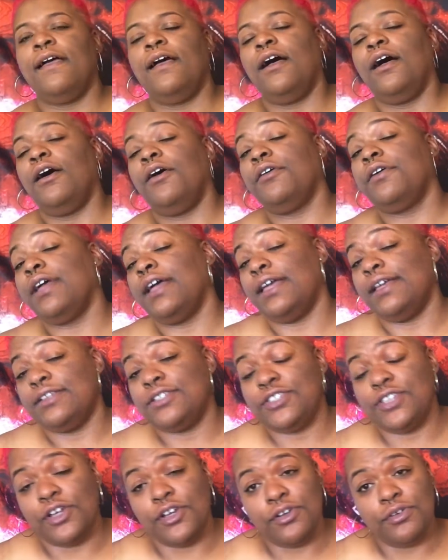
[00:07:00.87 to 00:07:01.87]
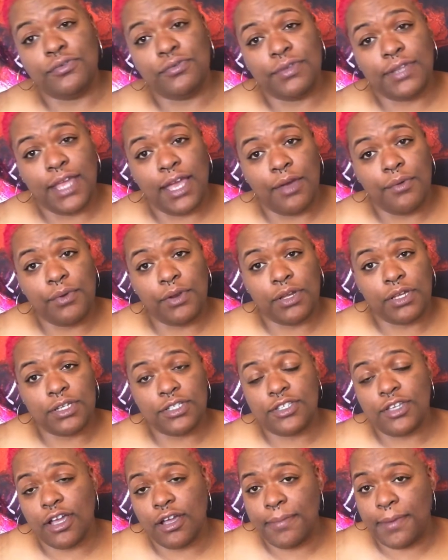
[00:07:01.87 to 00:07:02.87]
Okay, so now we're going to
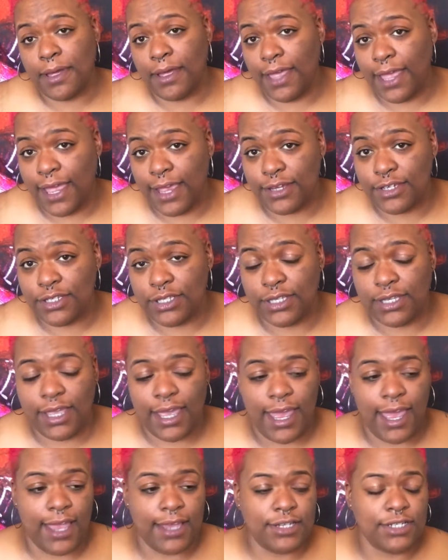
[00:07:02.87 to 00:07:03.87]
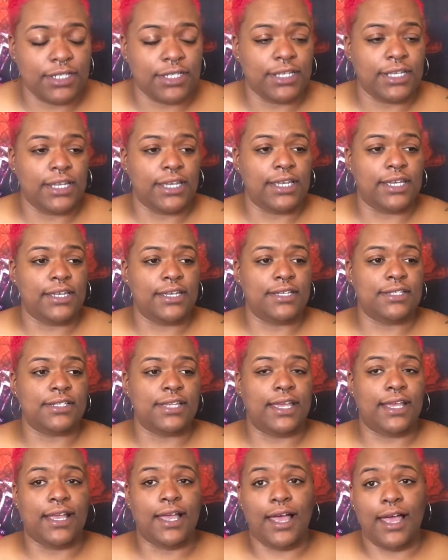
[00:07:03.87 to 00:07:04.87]
talk about Ashley. Ashley is
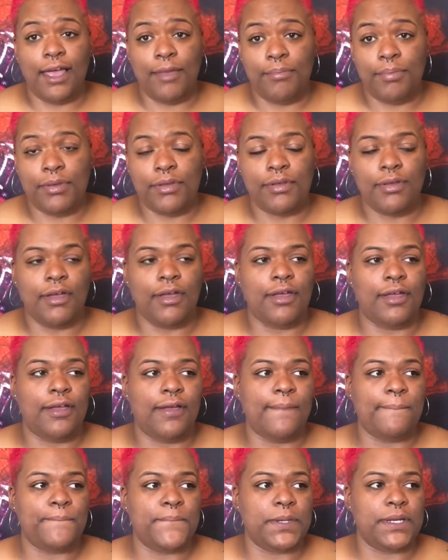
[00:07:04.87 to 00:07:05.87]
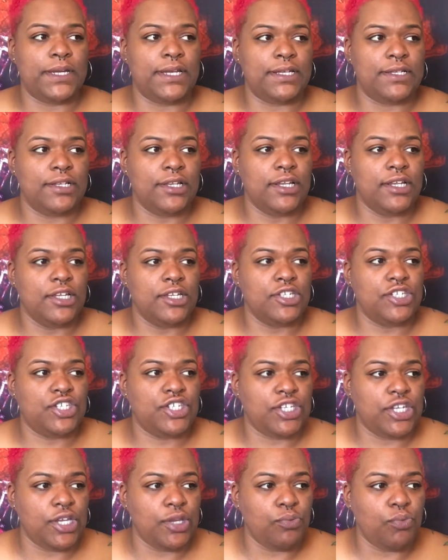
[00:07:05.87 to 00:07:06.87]
a cop, but
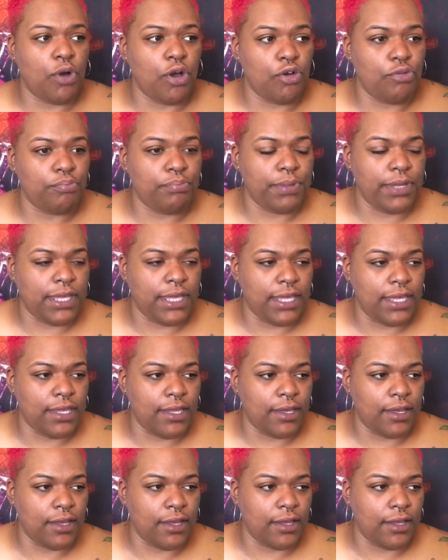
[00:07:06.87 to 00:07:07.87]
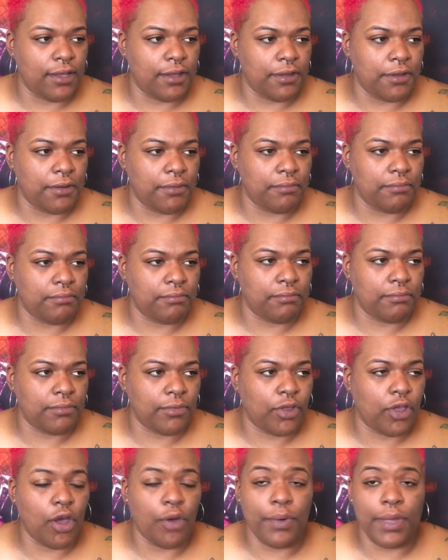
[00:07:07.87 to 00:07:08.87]
she won't be
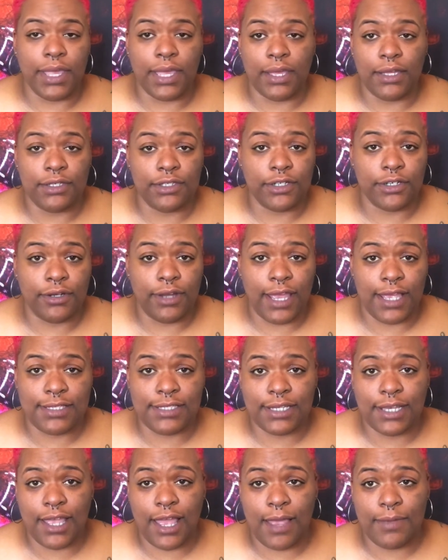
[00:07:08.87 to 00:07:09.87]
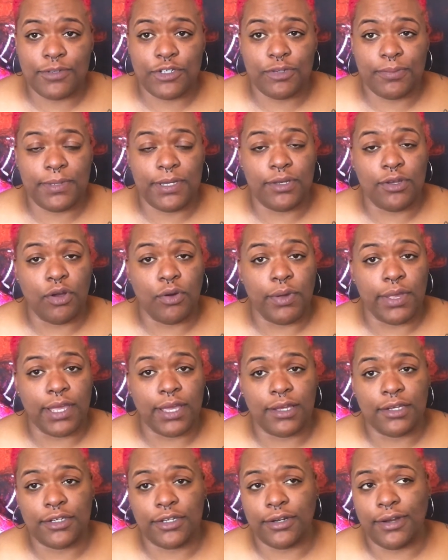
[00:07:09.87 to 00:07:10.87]
going under as a cop. She'll be going
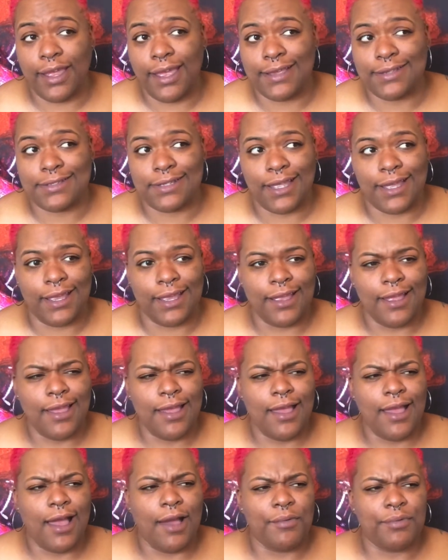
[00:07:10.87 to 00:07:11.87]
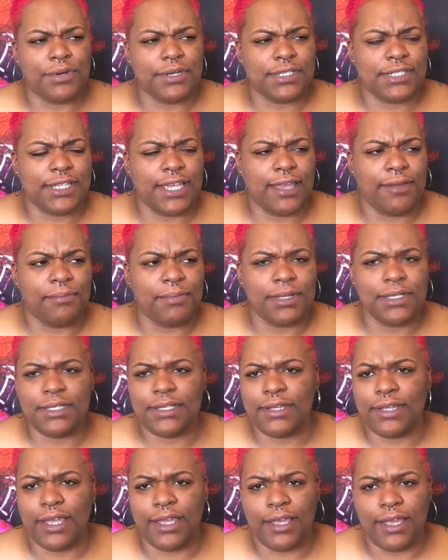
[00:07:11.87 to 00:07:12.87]
under as I want to say
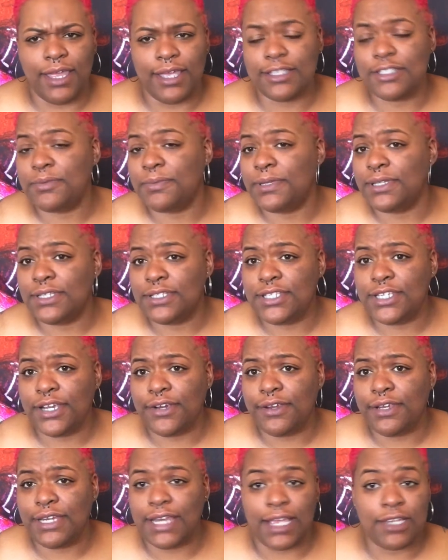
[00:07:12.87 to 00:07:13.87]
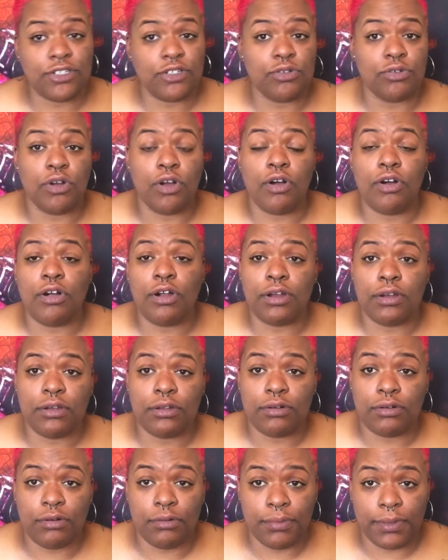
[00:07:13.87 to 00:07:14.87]
ex-military National Guard
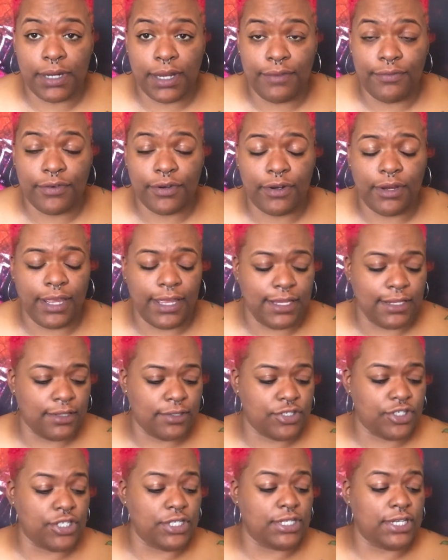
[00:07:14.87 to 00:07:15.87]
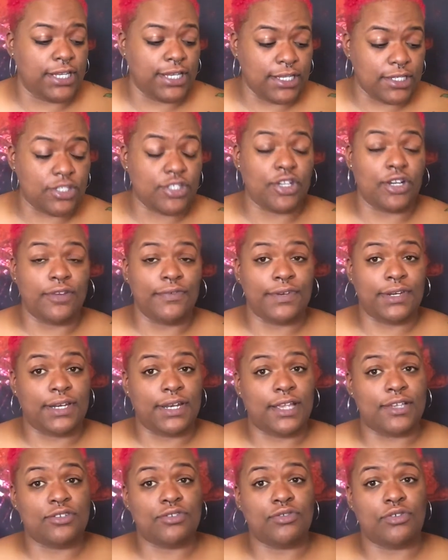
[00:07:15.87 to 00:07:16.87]
or whatever. And she did serve in the
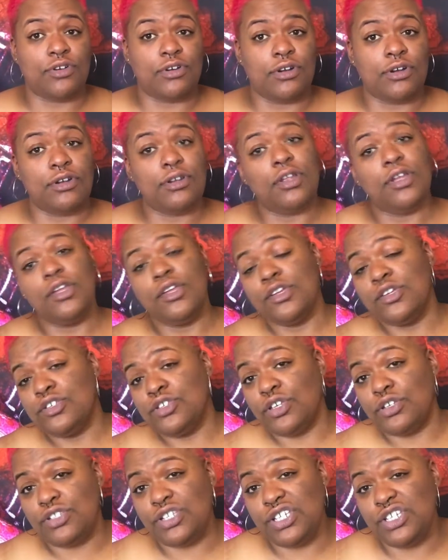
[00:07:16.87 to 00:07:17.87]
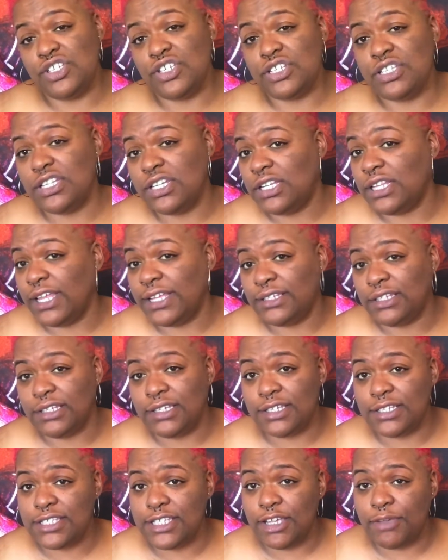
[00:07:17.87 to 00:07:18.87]
National Guard. So she's just neglecting
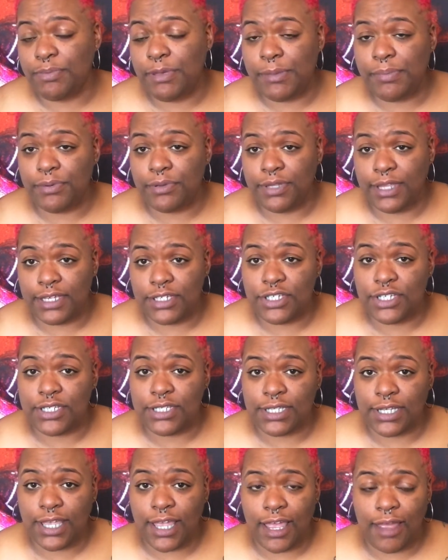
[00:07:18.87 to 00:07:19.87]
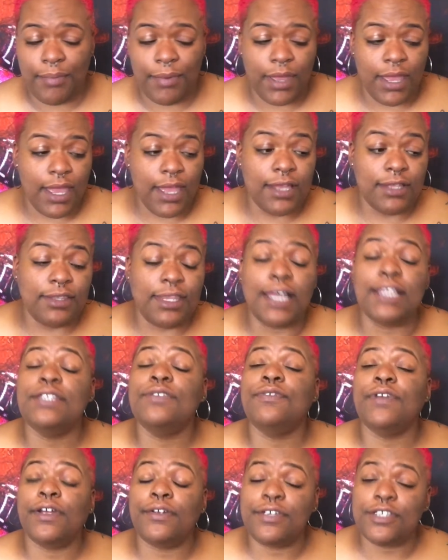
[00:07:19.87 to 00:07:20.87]
to tell people that she's a cop. That's
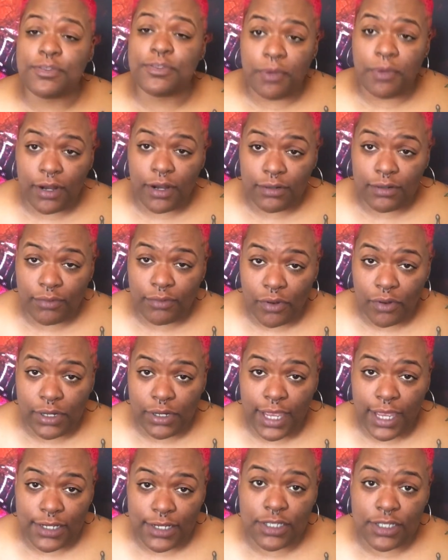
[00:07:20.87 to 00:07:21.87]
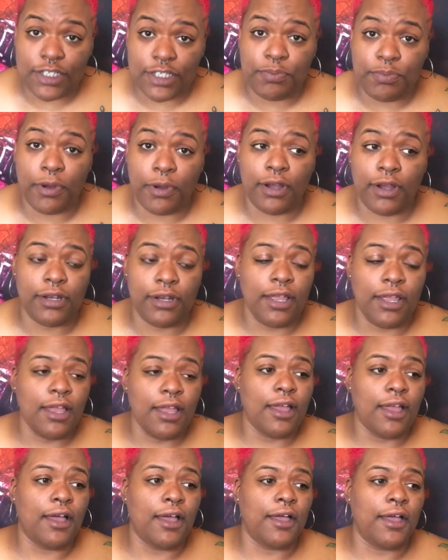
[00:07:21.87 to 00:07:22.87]
very smart on Ashley's part.
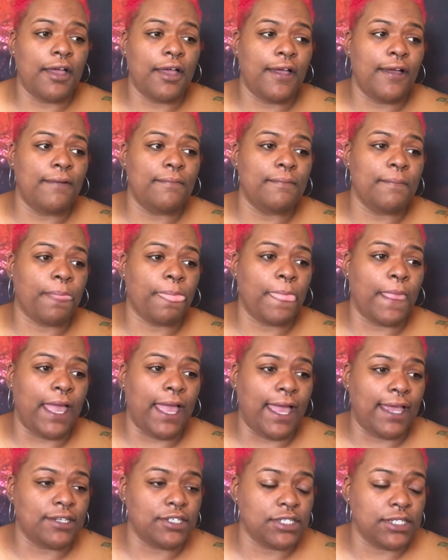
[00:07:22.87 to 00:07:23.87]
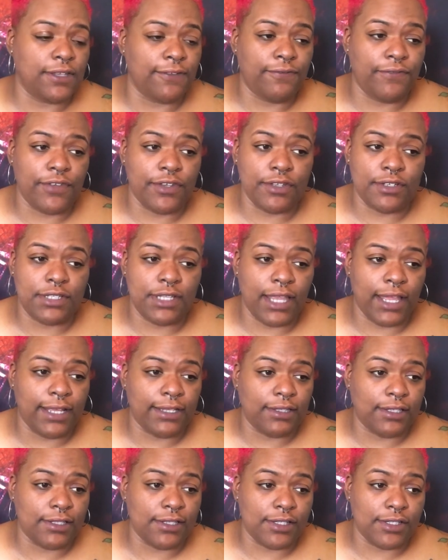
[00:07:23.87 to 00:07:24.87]
Ashley feels
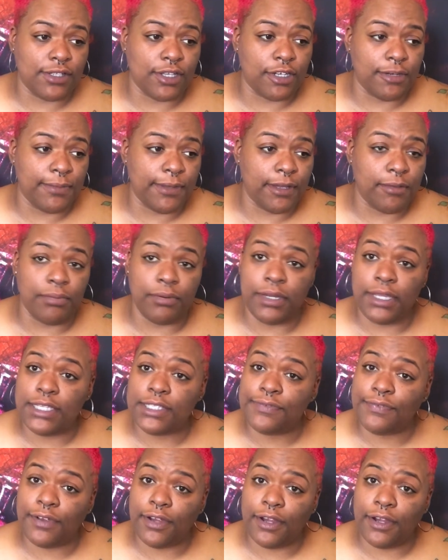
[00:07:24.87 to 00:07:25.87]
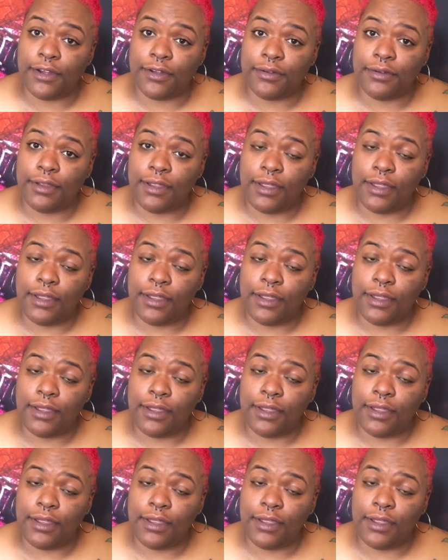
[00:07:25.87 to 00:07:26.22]
like this is going to be a breeze for her.